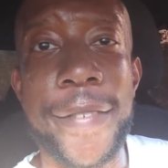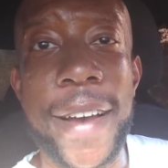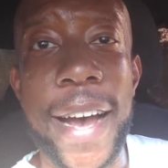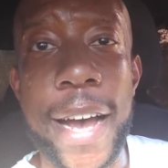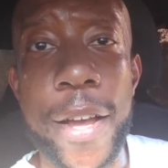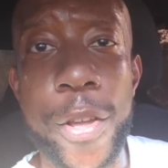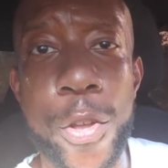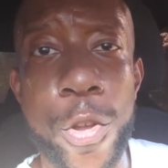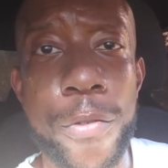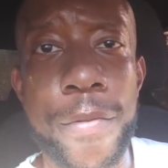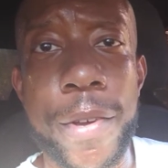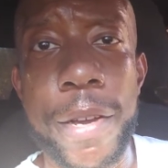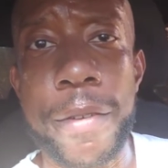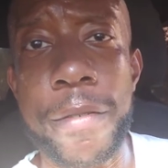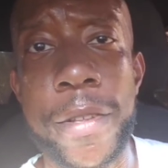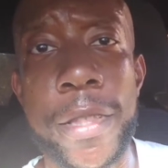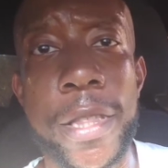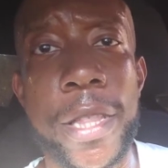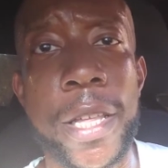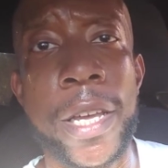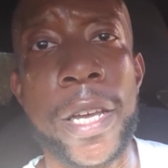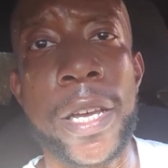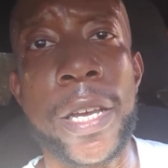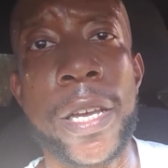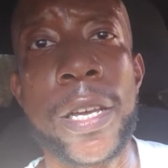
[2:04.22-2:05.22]
value of
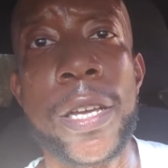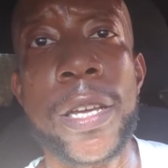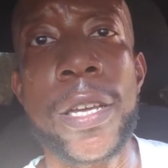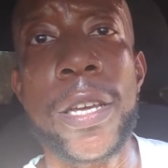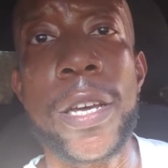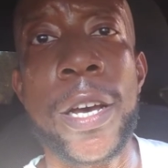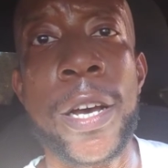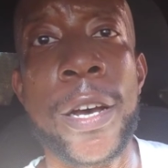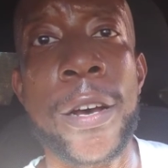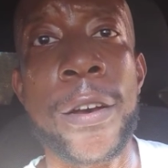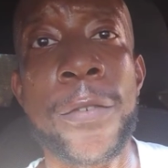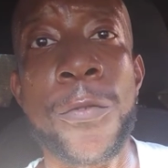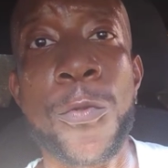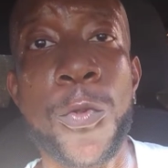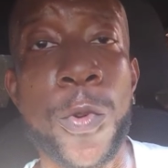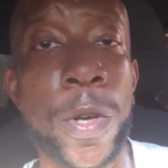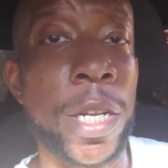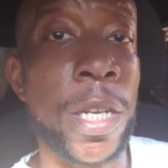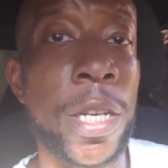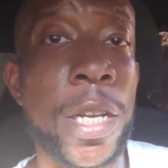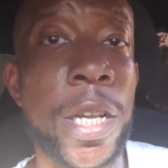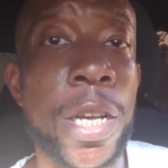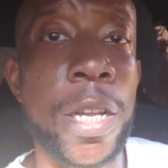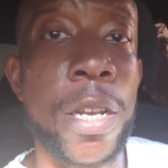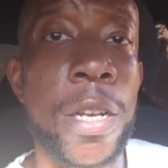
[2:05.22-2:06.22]
everything of what
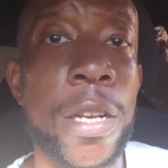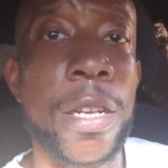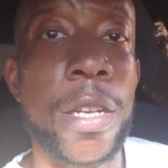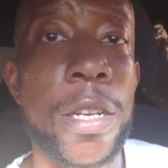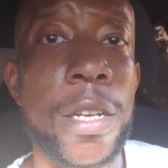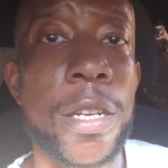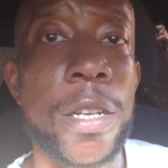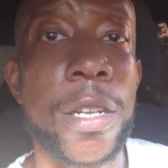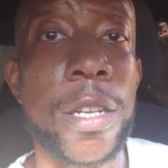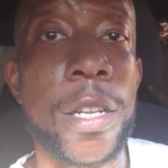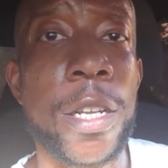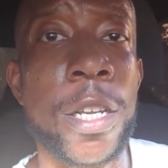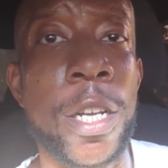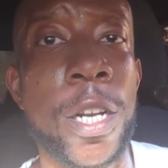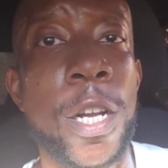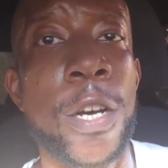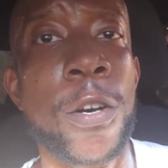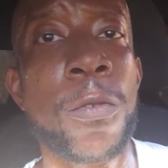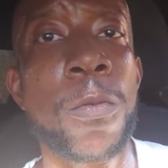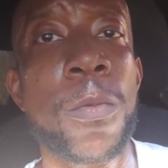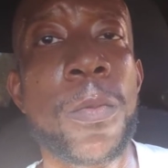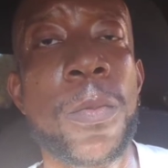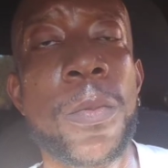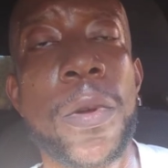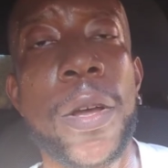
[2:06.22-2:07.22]
he did, you
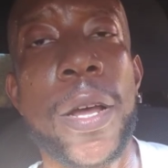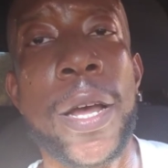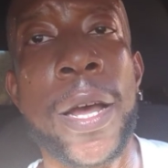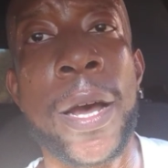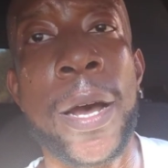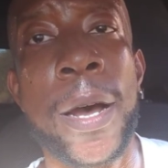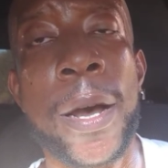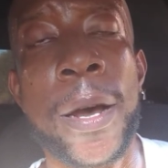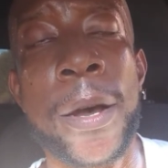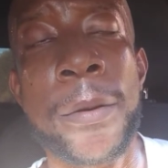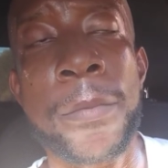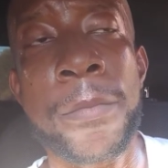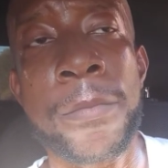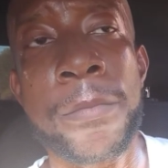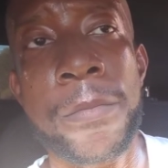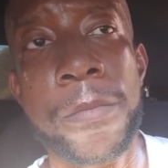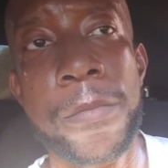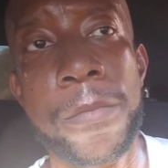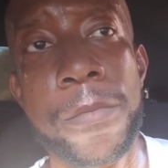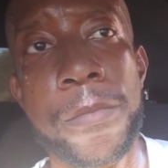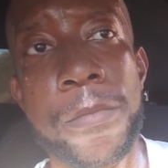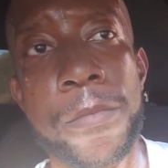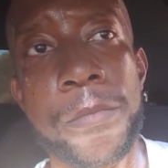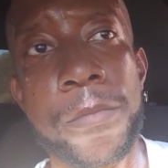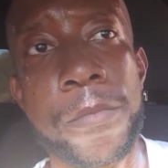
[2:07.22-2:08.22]
know. Um,
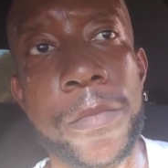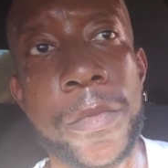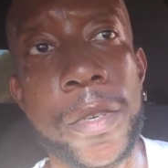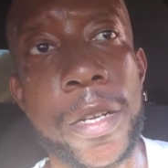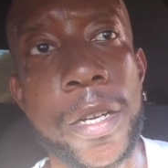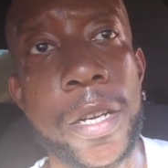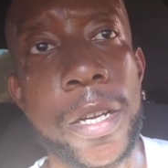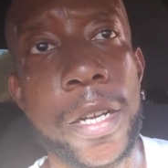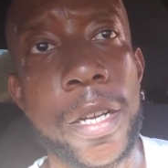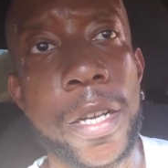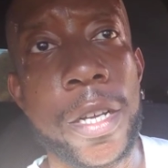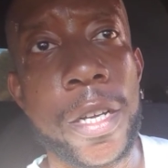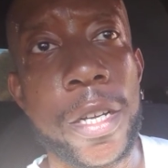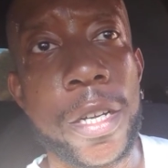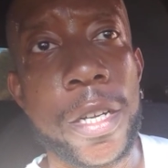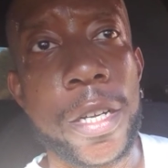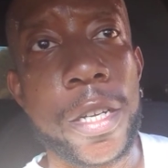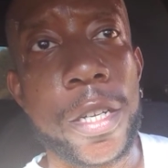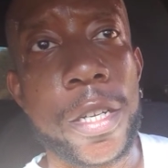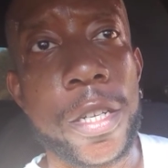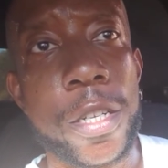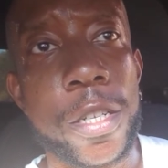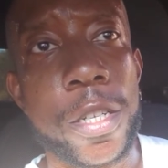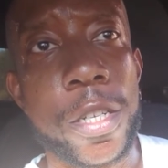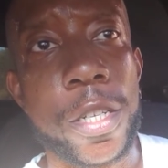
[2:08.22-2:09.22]

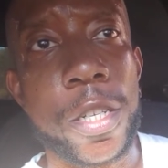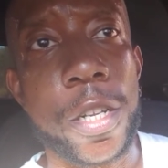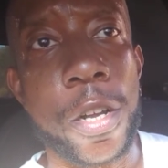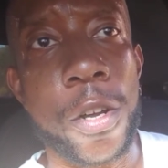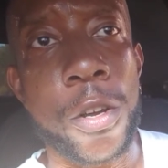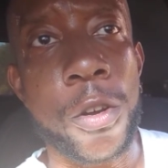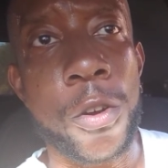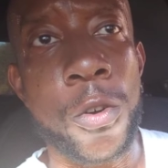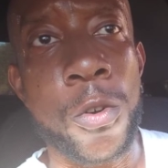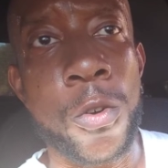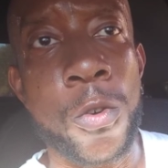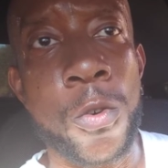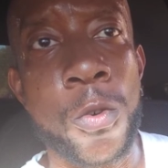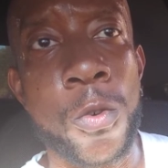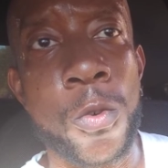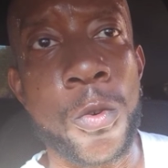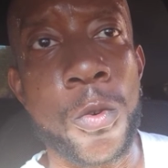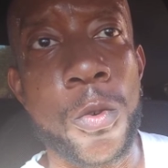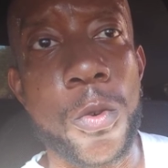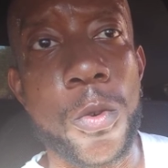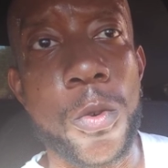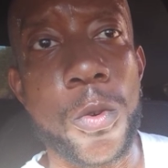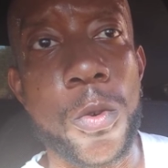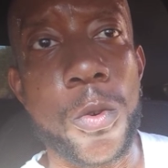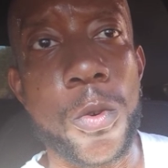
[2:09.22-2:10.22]
so
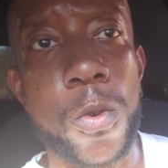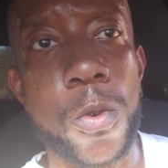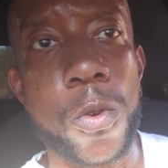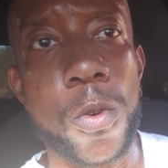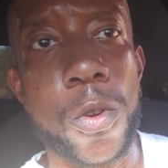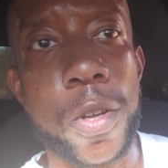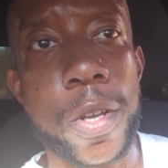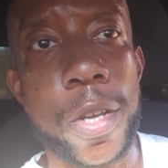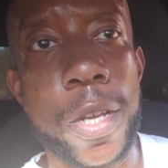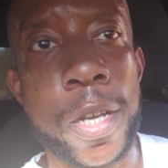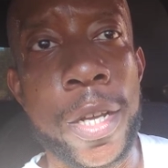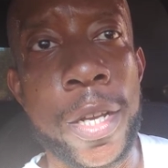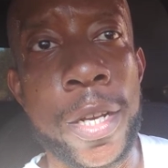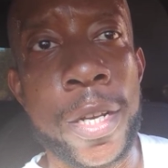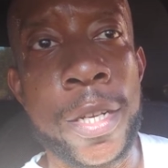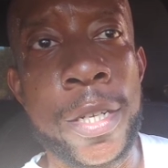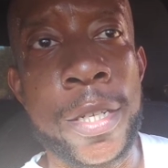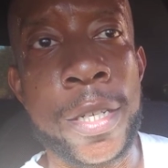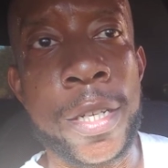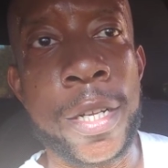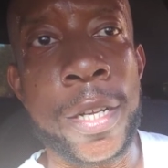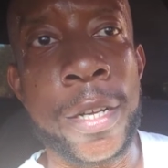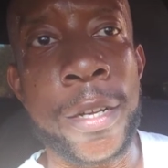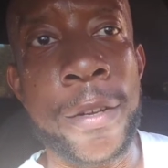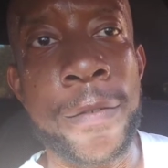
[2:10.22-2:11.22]
it
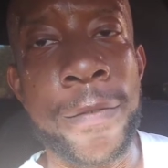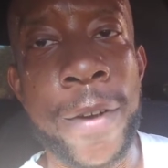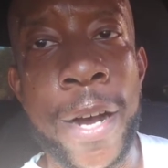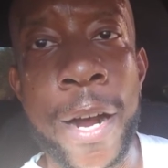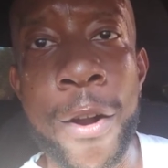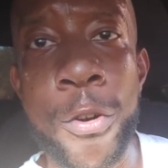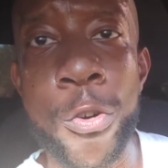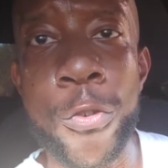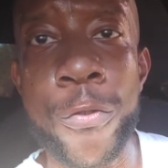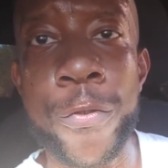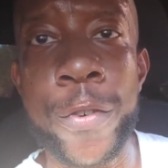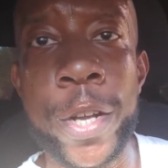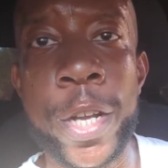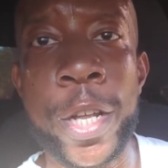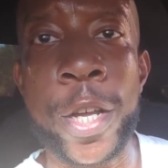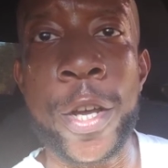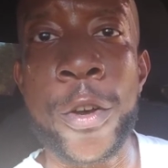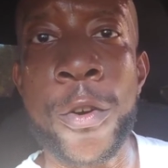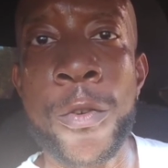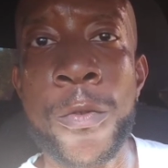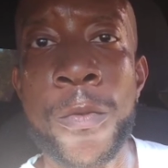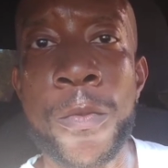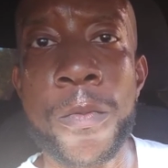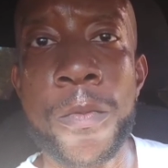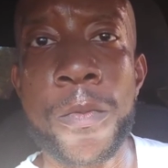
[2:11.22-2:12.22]
is a viral
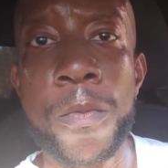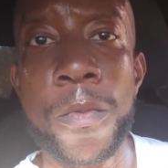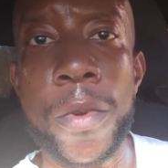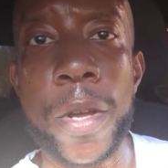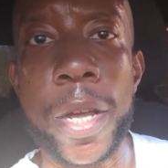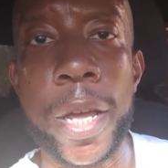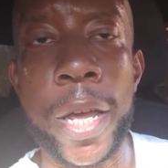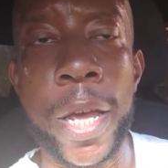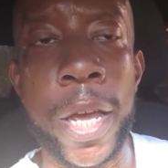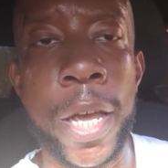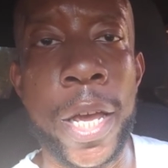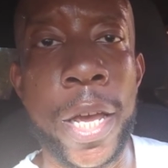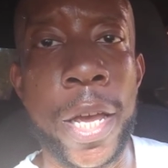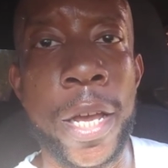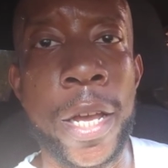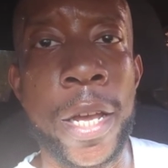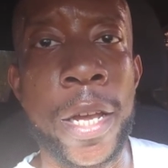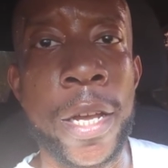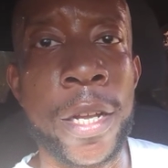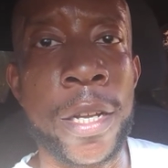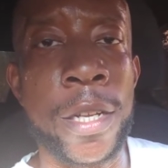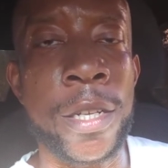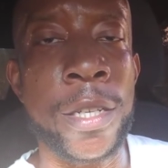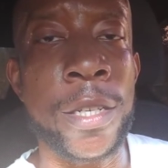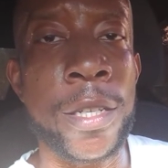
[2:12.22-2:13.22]
video,
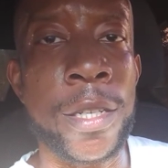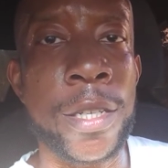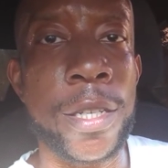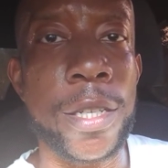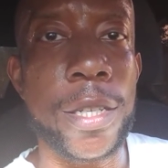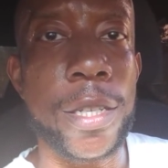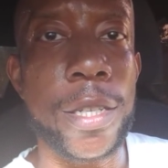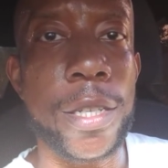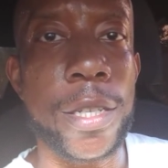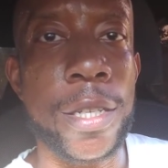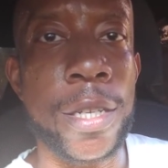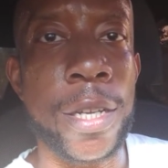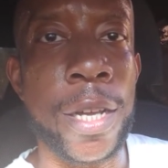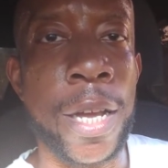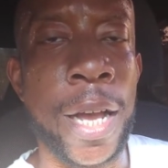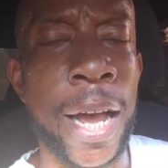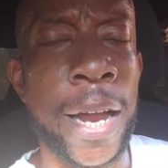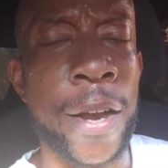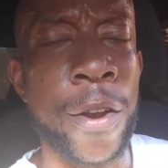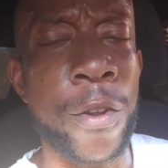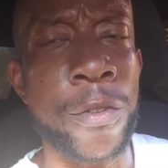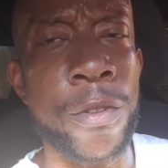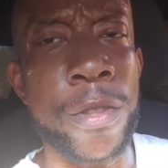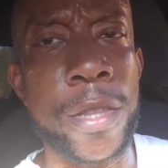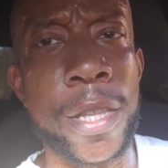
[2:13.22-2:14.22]
and I
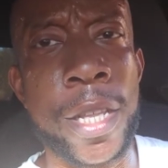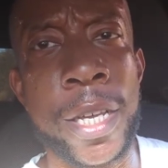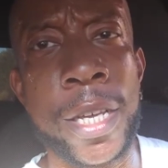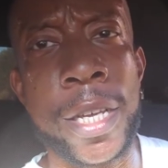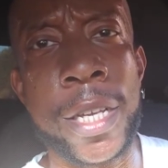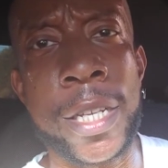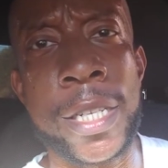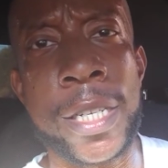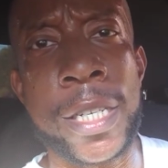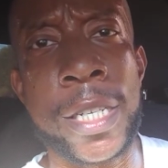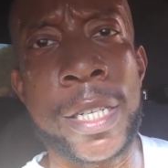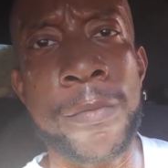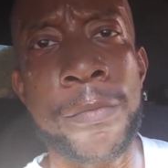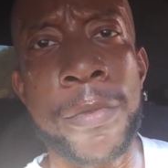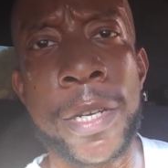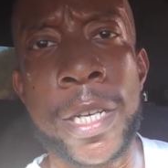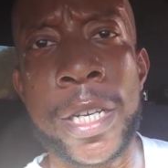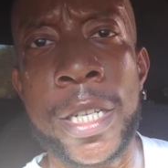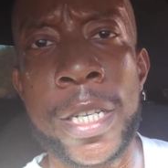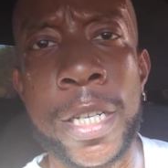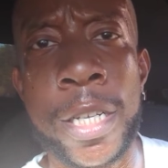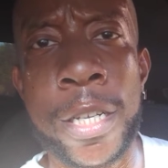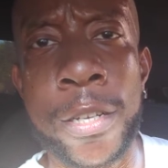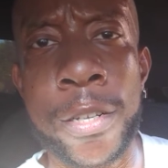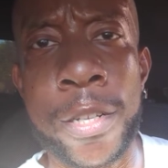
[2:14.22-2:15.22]
don't think it's as big a
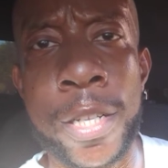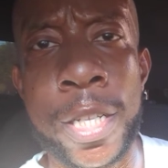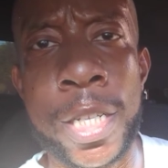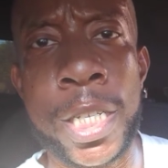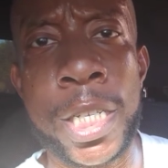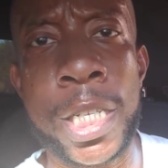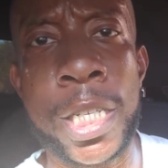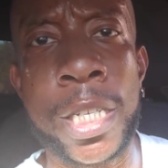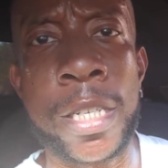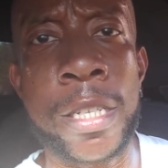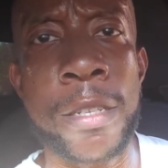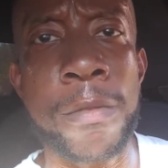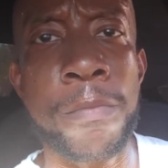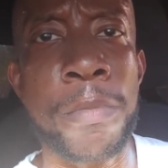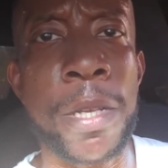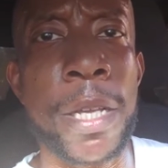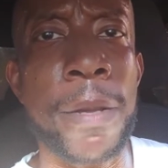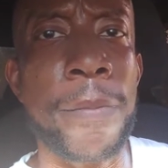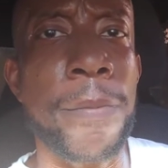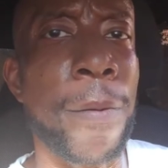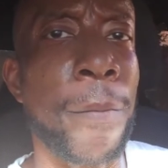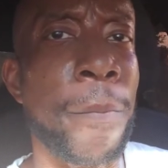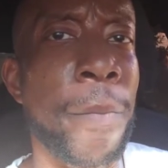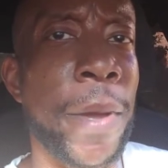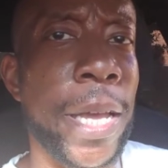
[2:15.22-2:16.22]
deal as
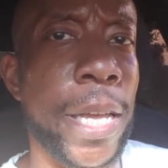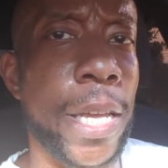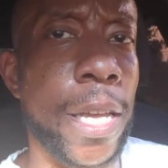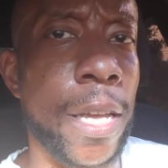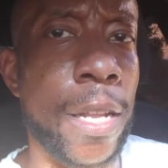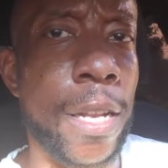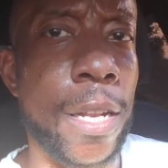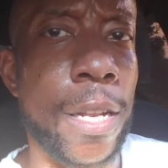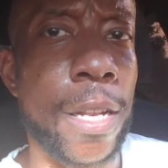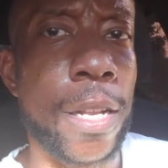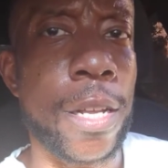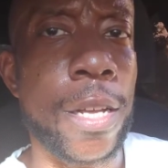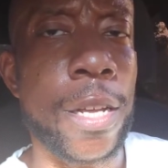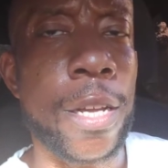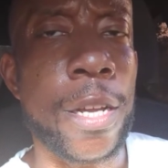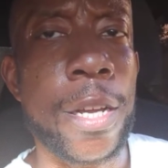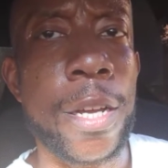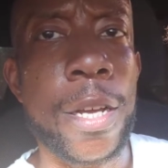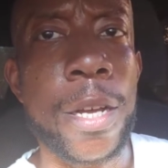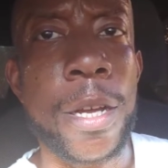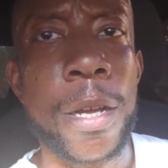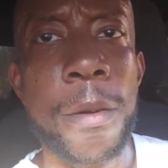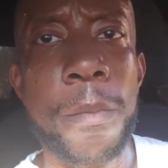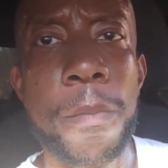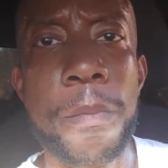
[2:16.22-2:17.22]
people make it,
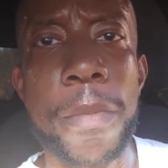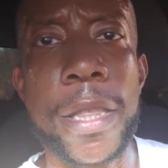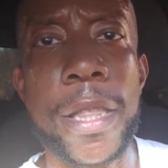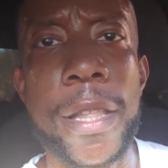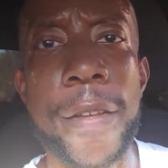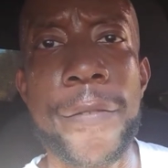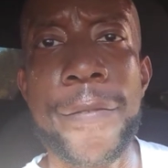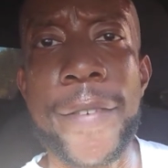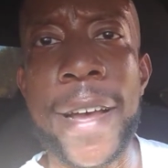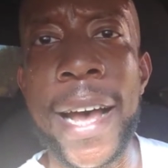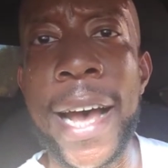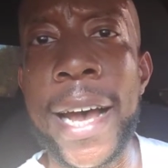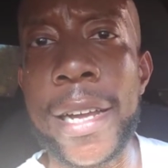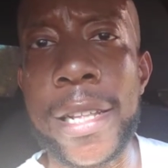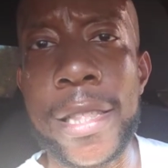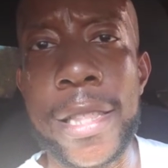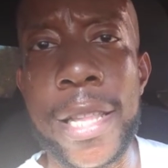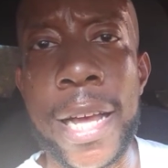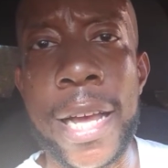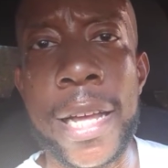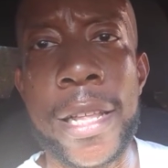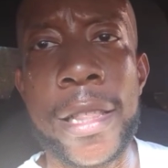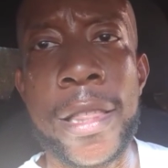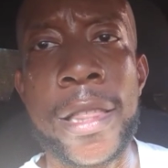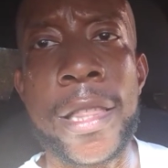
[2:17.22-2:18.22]
but the fact
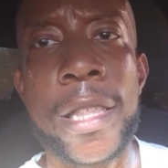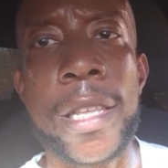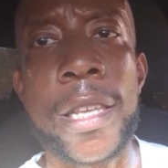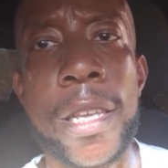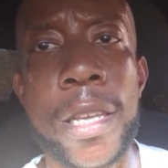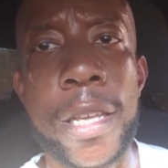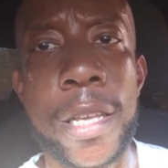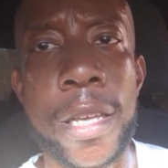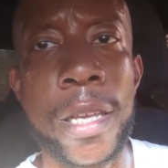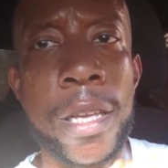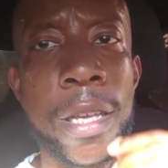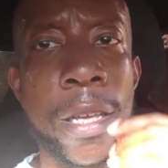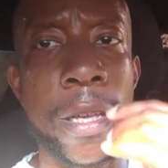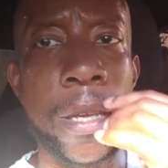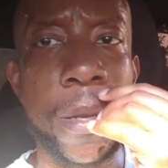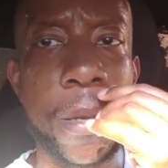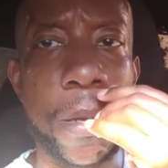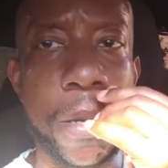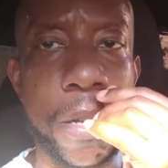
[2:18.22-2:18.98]
that the